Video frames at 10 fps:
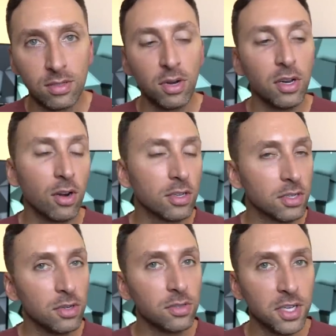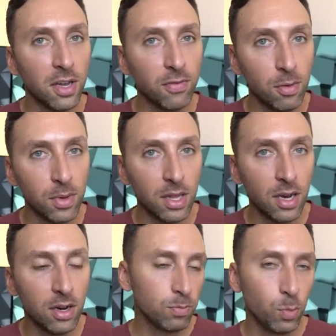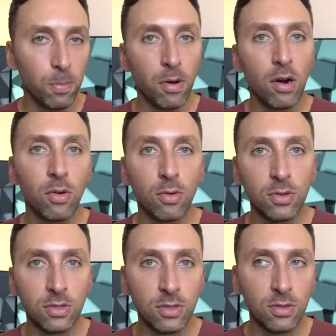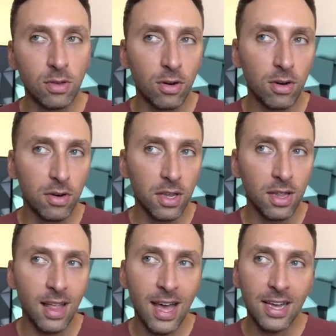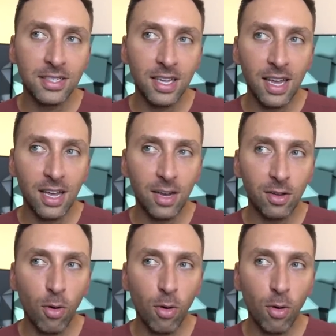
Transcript: or you could also use gel foam in there, but particles are the last and